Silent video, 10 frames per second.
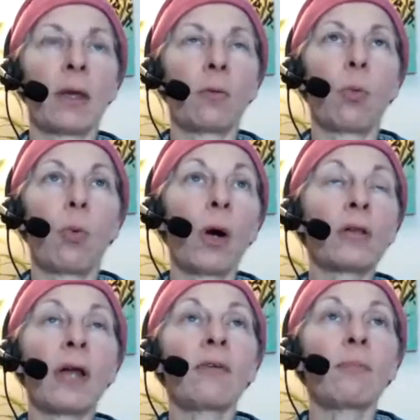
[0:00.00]

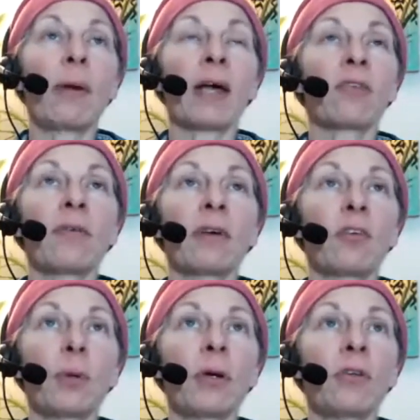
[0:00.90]
What past life
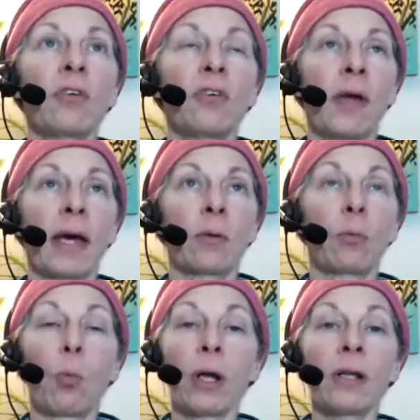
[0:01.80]
experiences you've
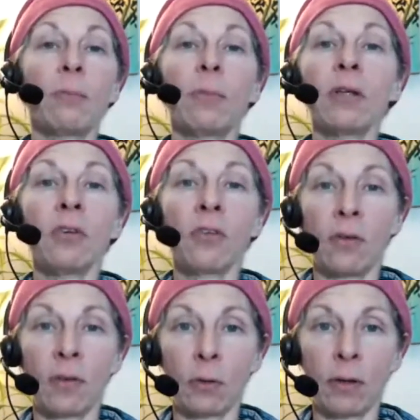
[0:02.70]
had? What dimensions
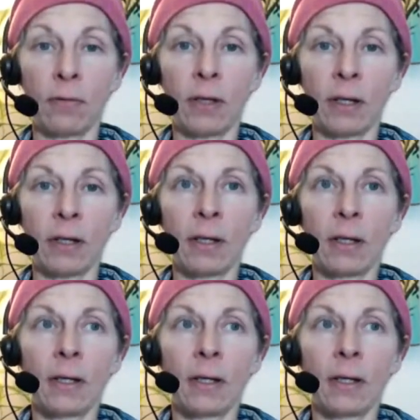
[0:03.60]
have you lived in?